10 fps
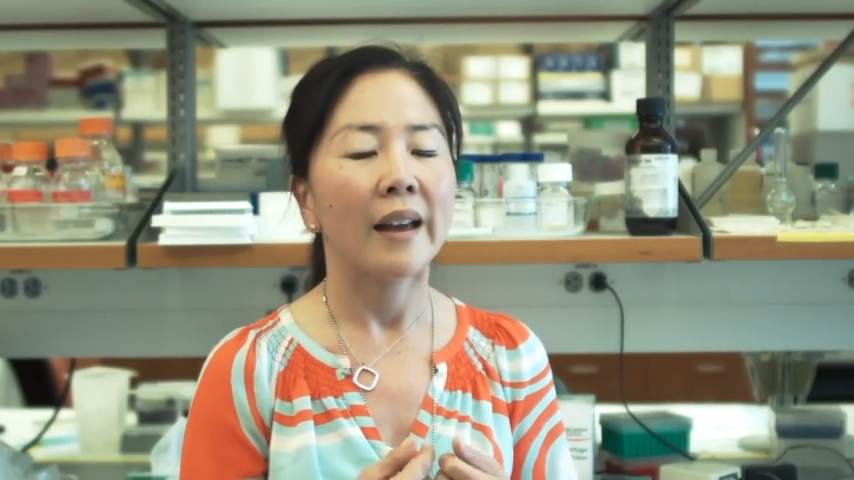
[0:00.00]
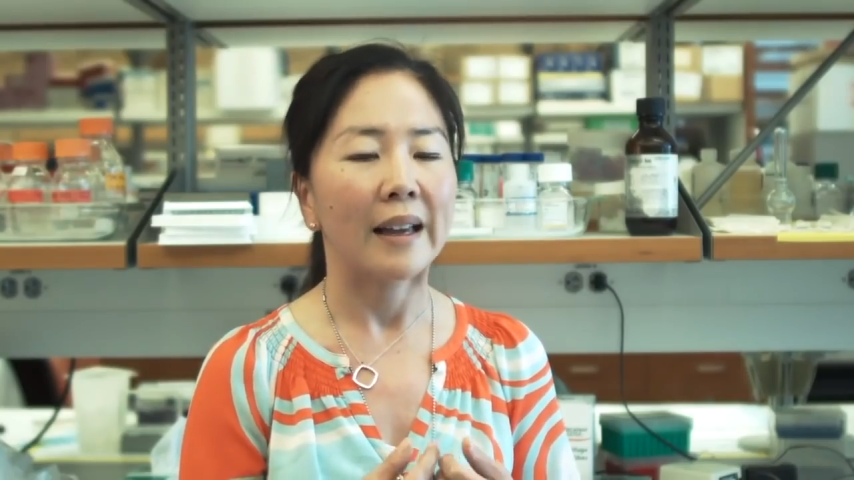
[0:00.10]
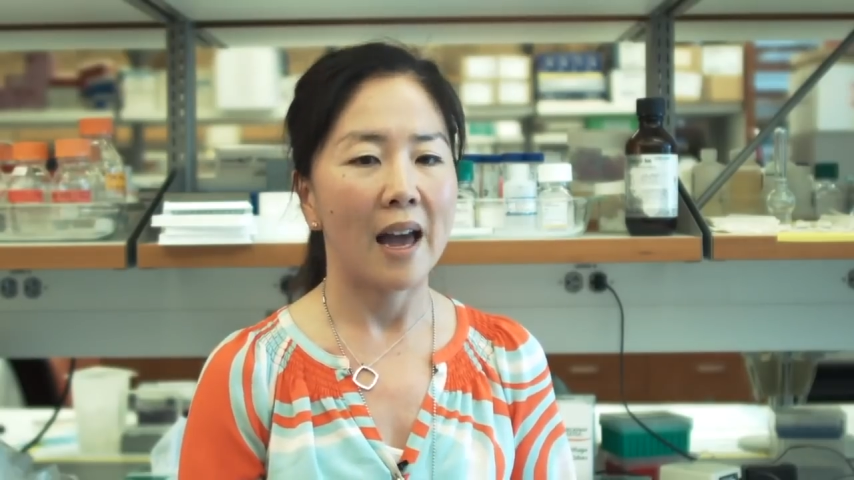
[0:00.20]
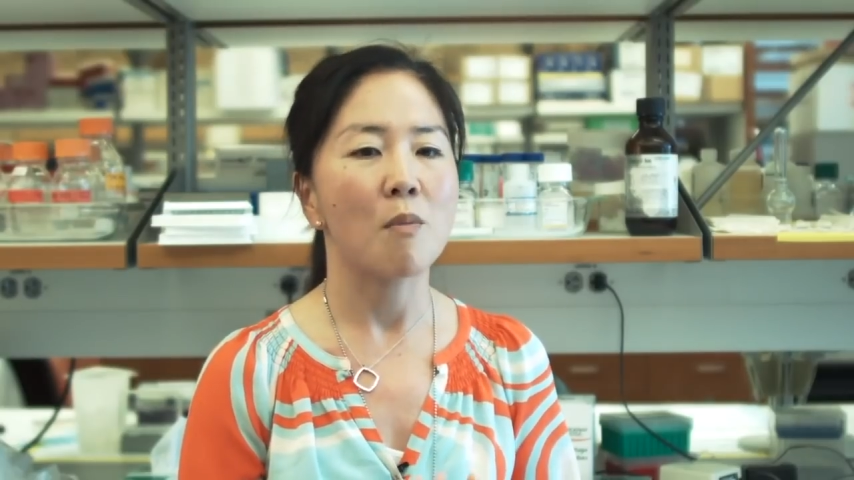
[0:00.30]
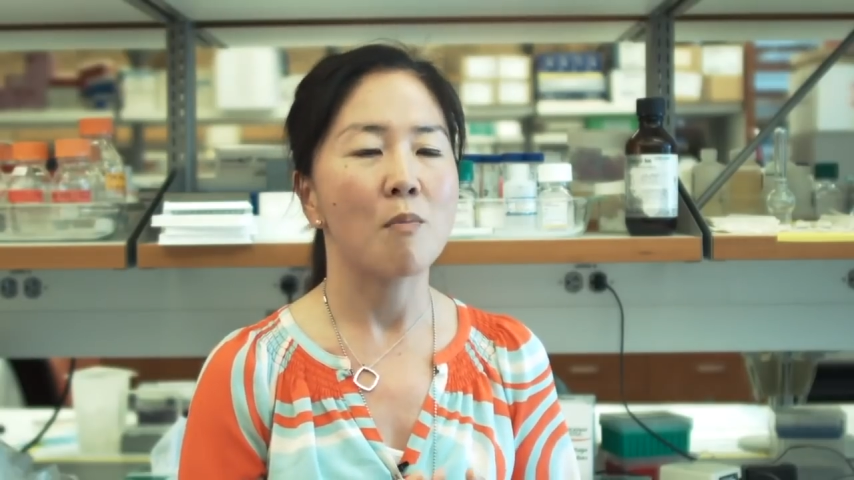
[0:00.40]

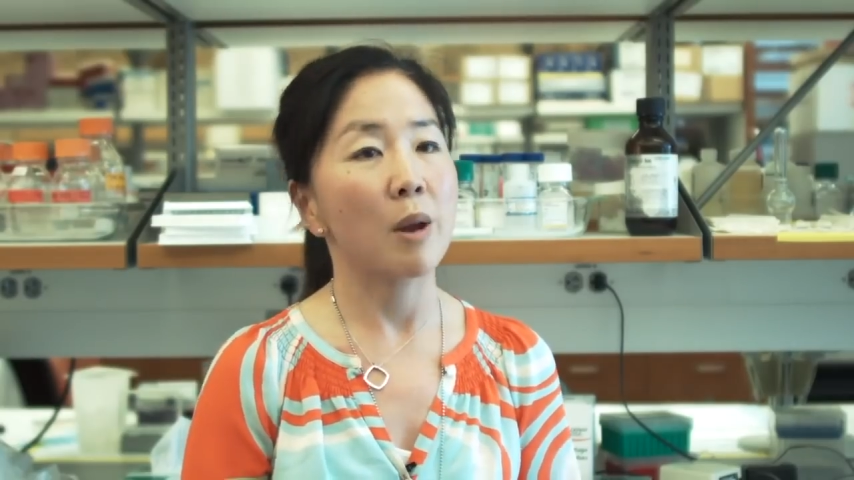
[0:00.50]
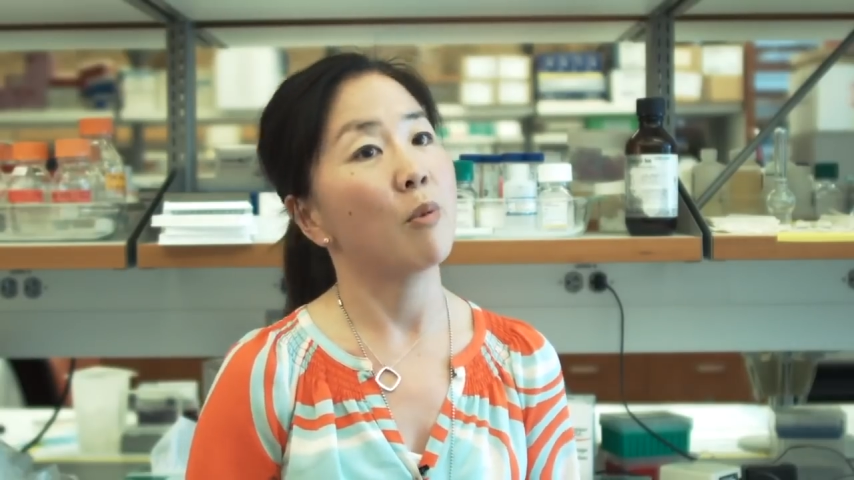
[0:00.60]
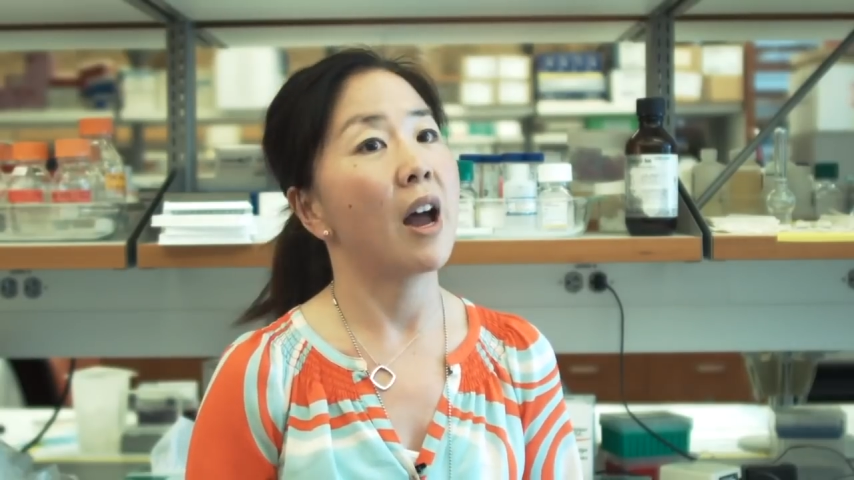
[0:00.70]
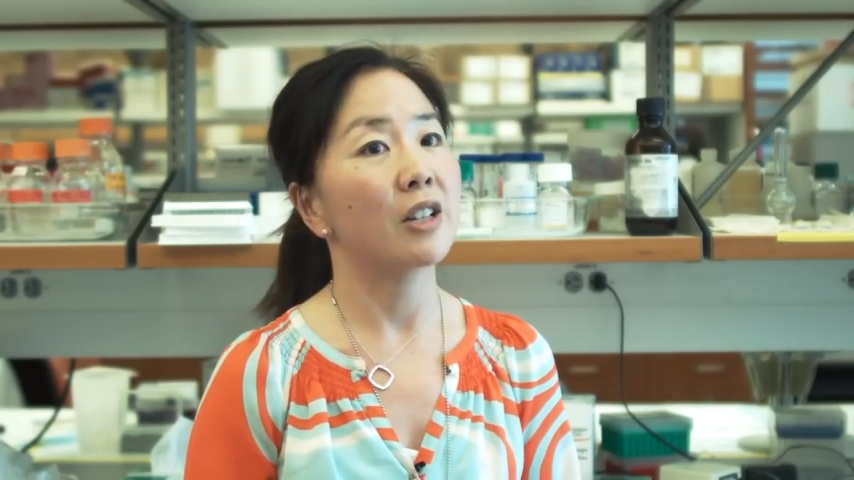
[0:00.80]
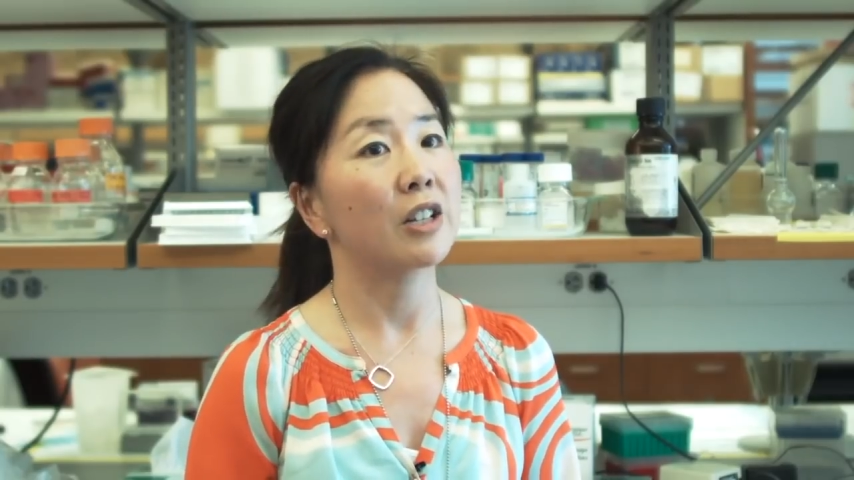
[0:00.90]
get my
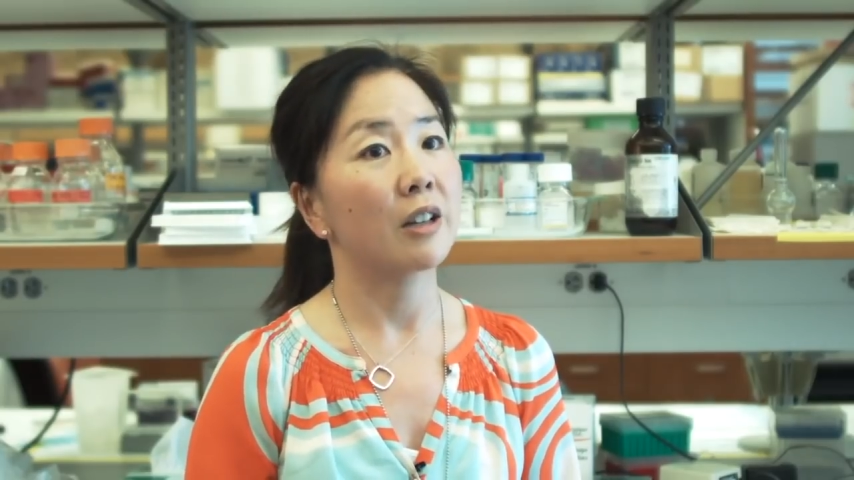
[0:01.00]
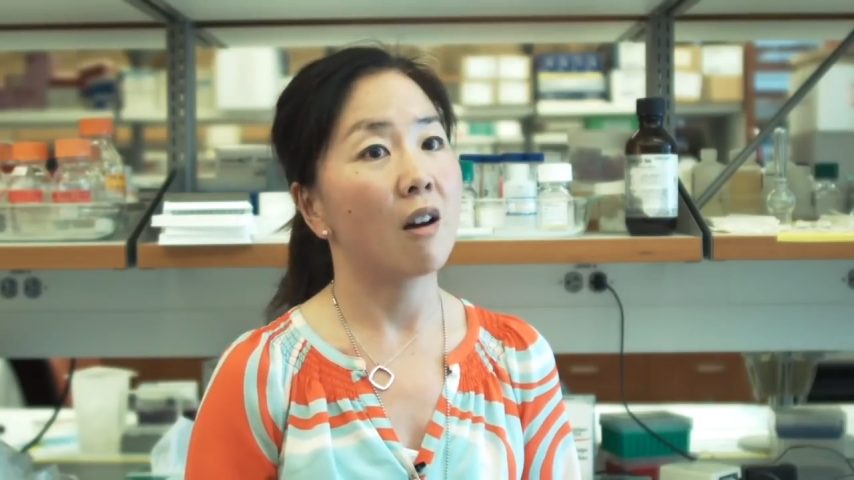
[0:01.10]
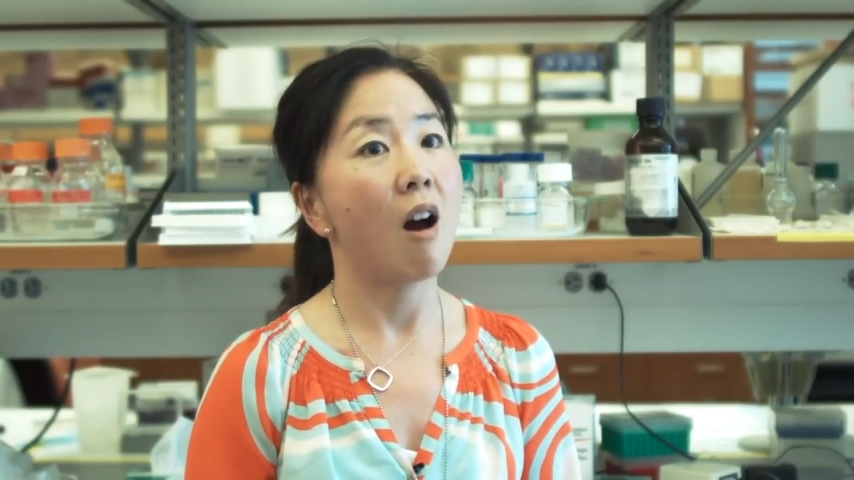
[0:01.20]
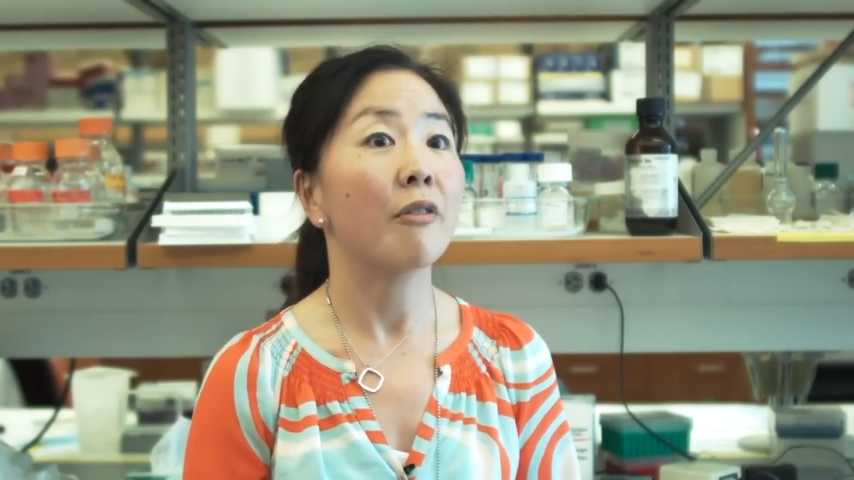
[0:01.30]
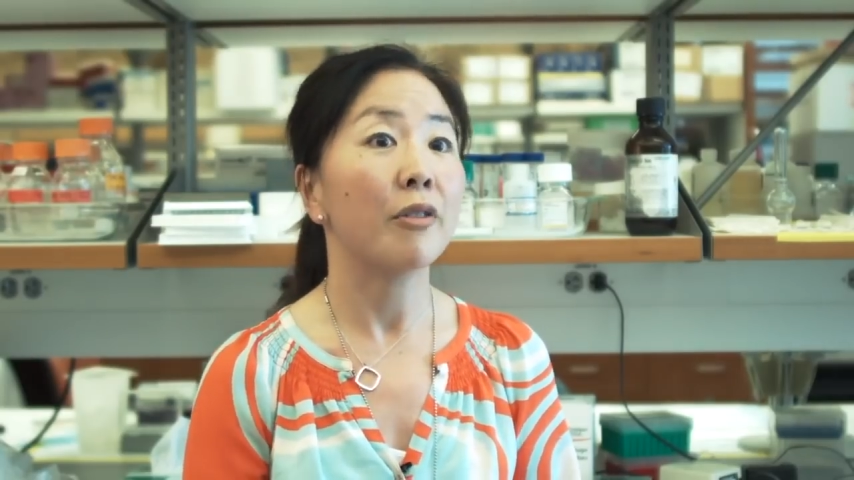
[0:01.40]
project
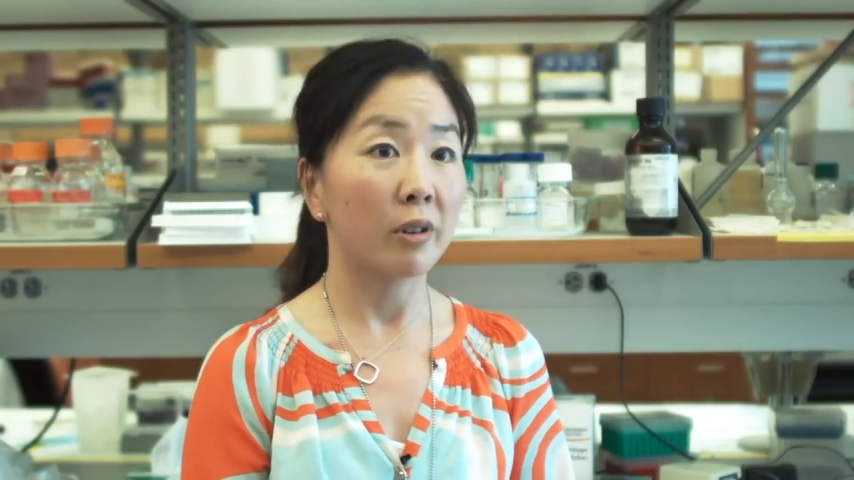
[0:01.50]
off the